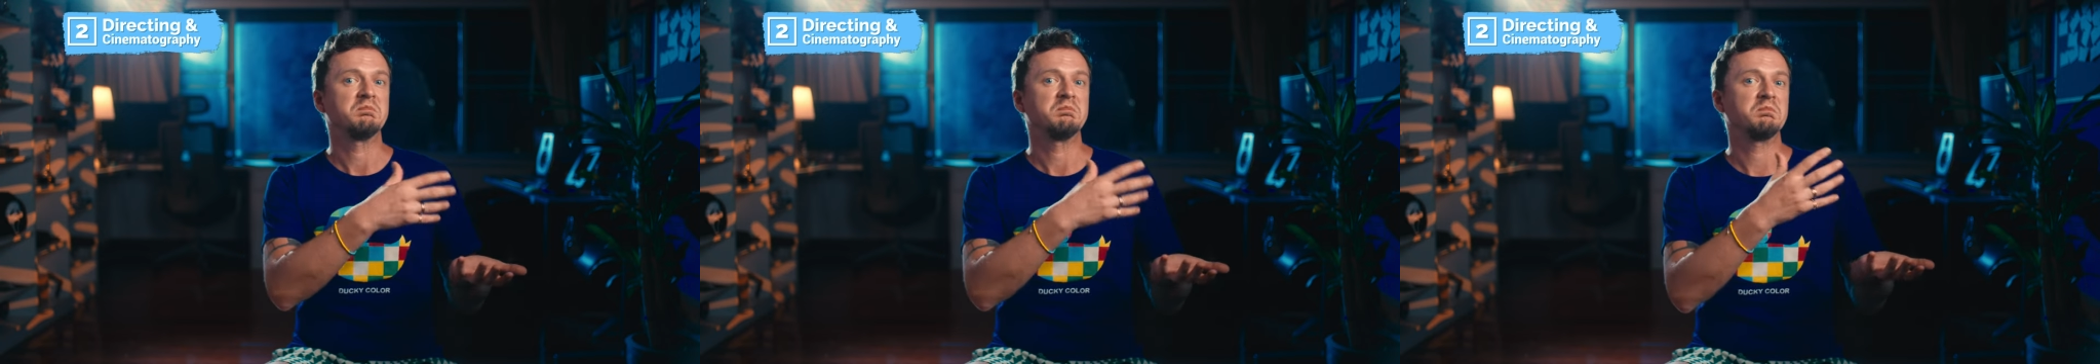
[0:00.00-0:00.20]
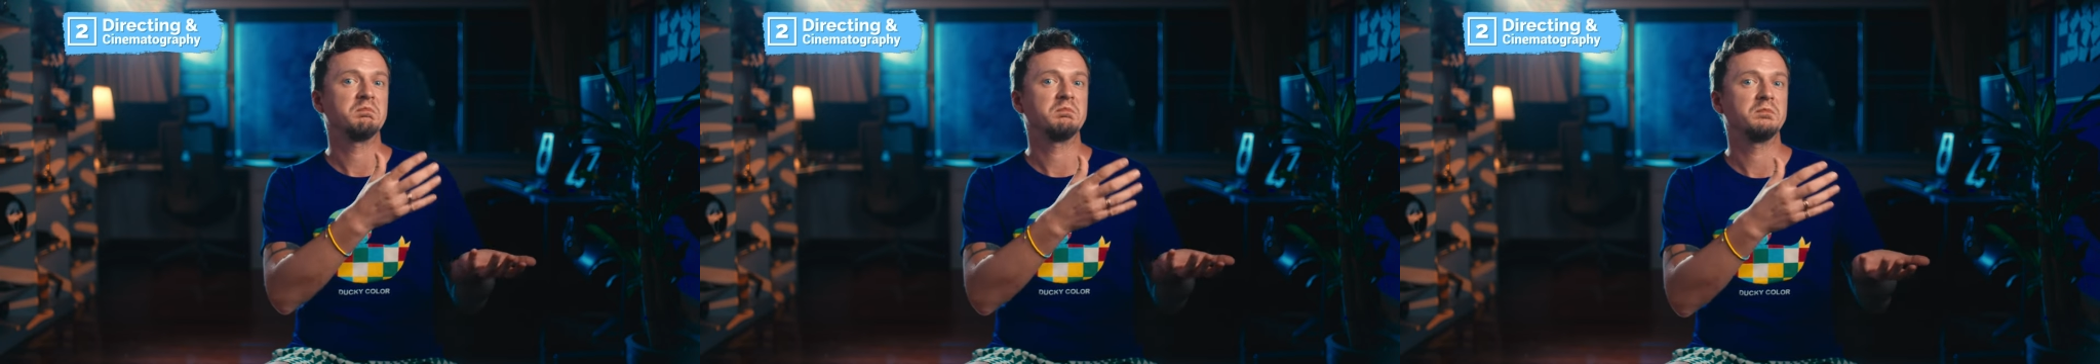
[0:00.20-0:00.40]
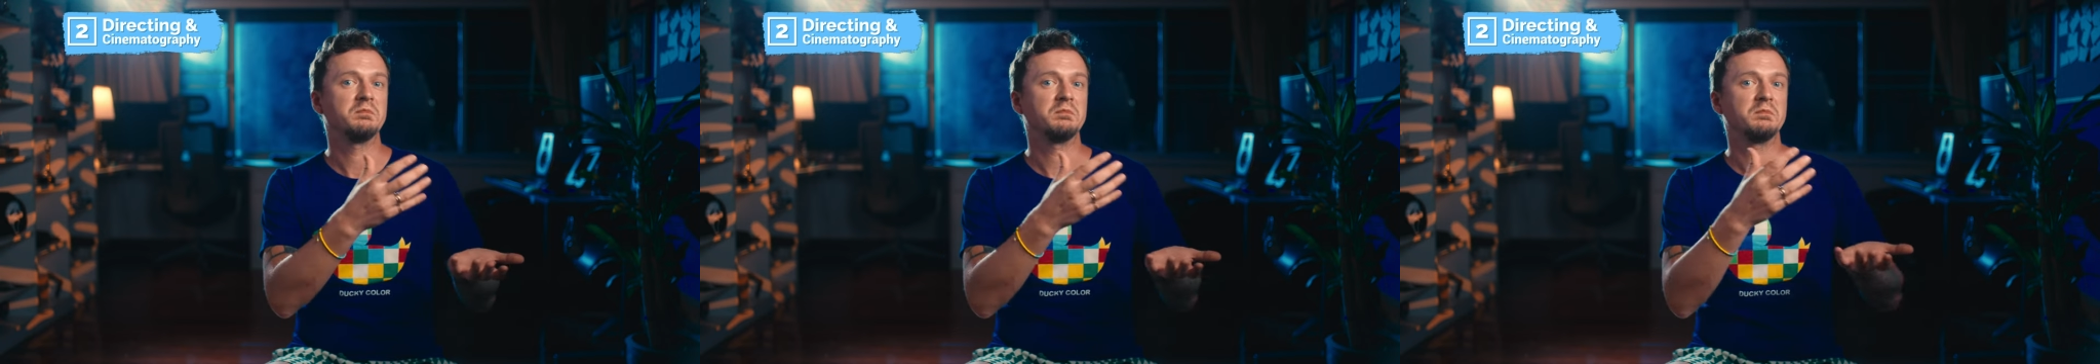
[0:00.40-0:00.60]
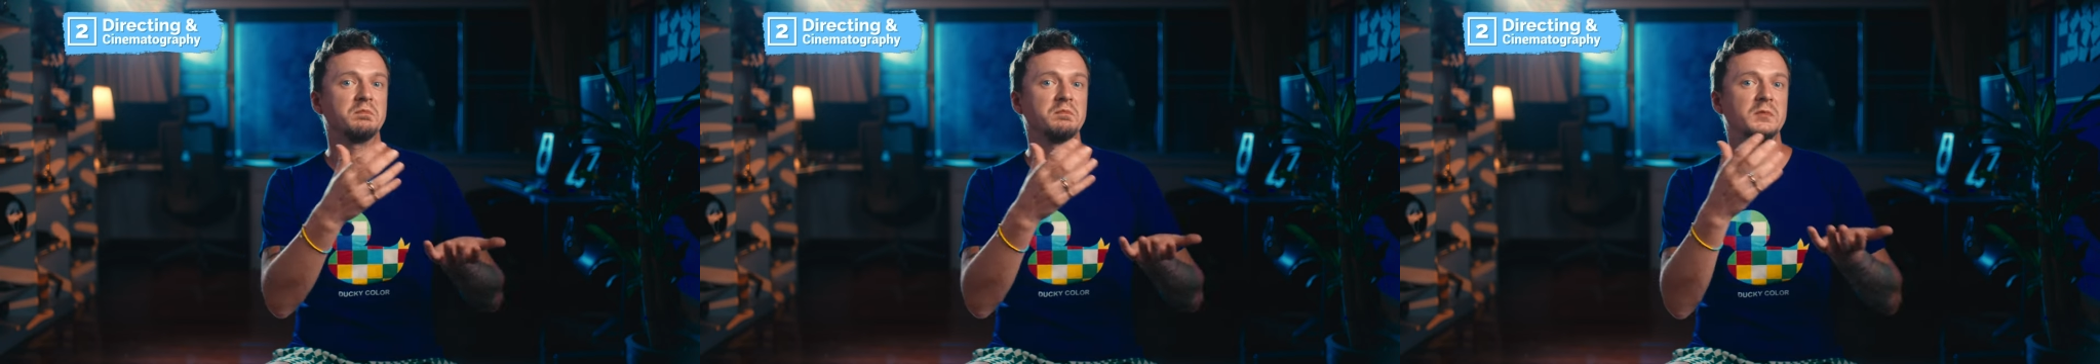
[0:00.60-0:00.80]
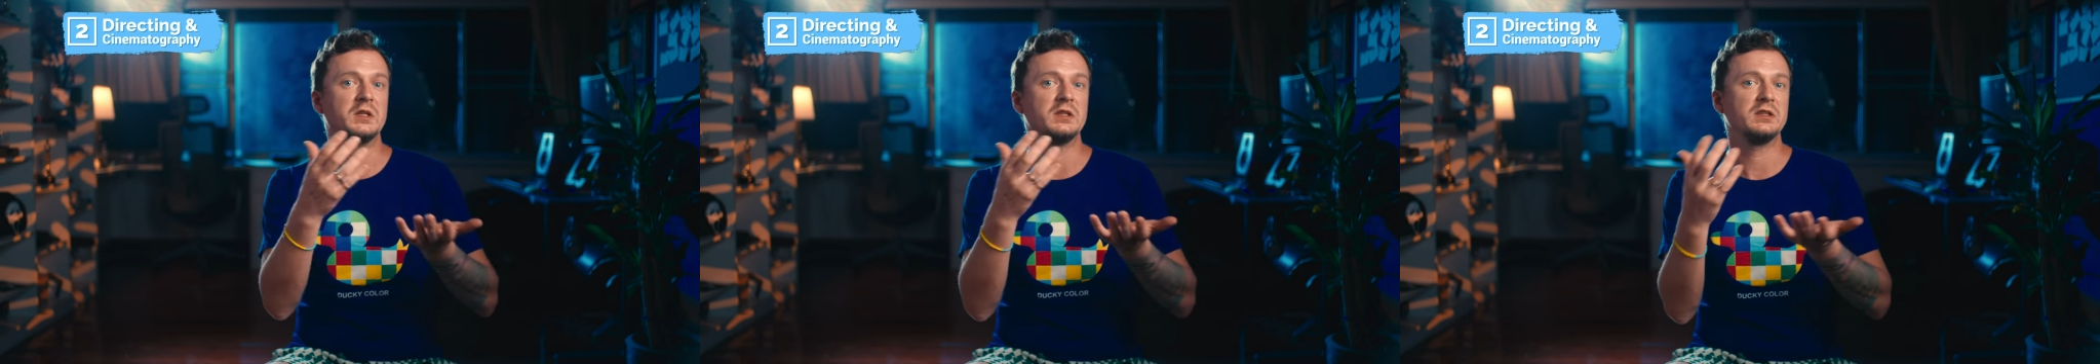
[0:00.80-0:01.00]

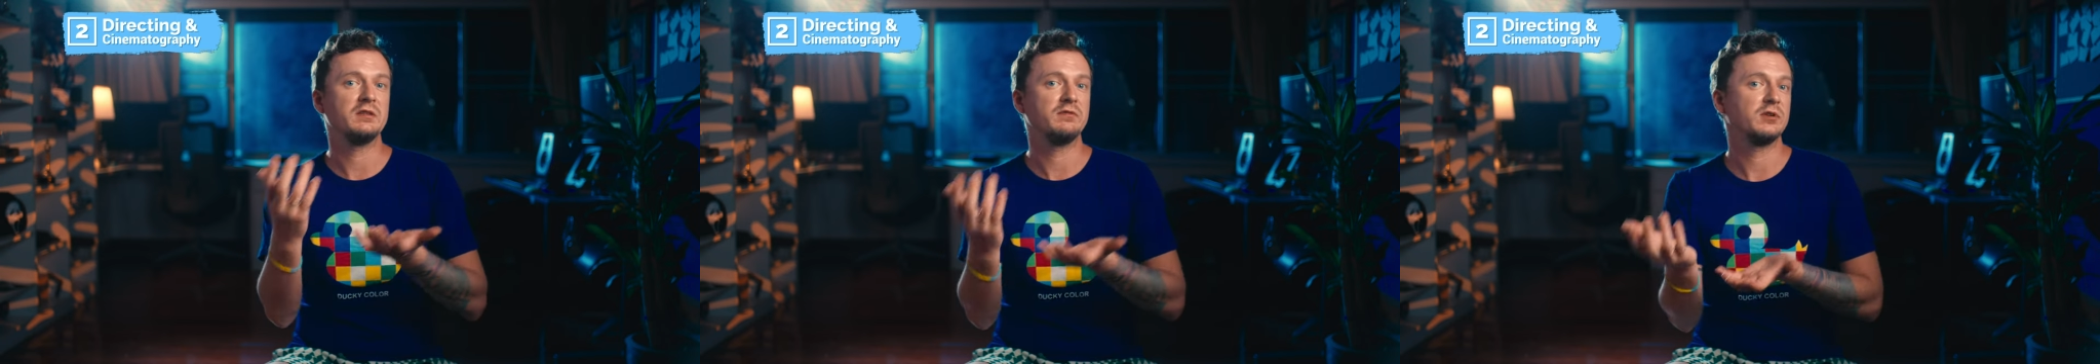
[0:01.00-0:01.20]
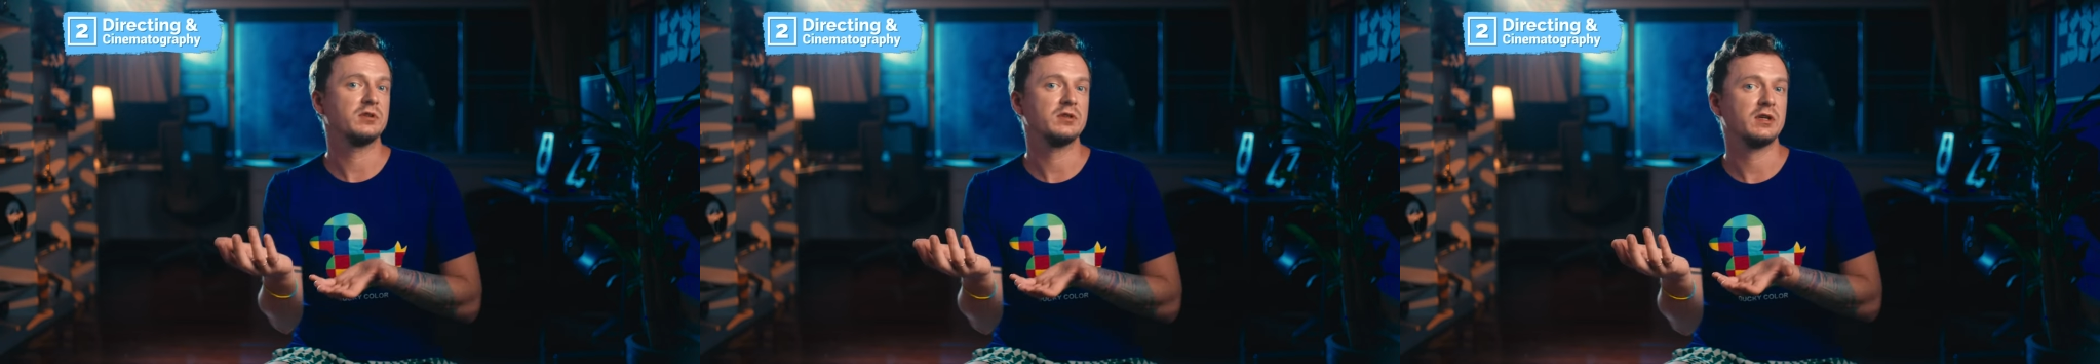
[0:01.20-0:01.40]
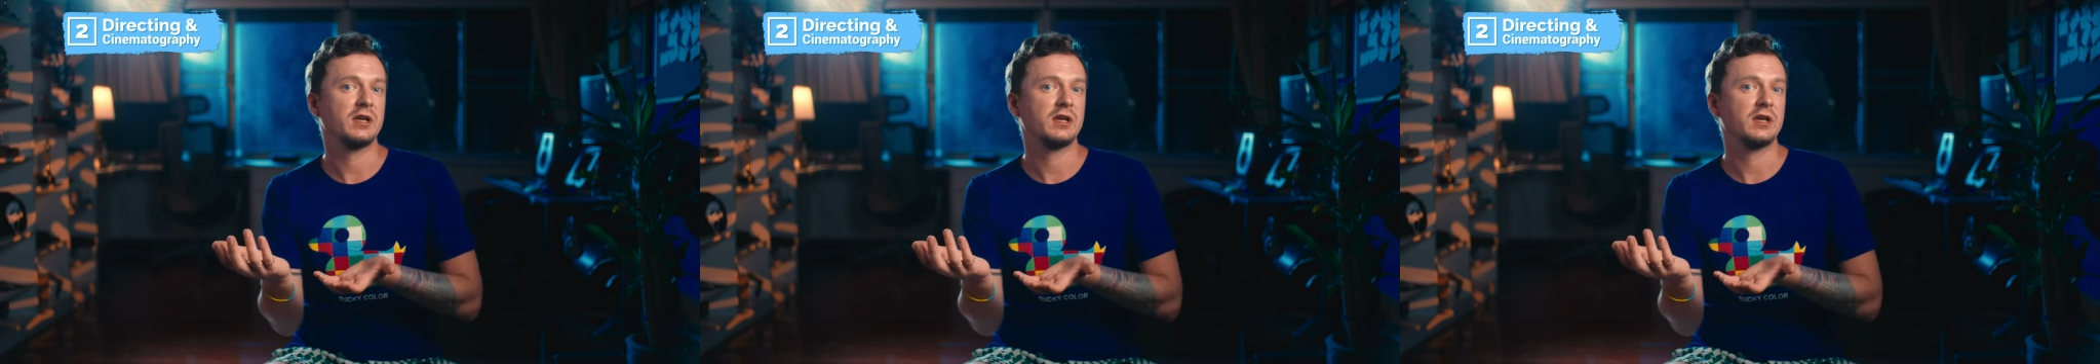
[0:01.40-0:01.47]
Mm, in different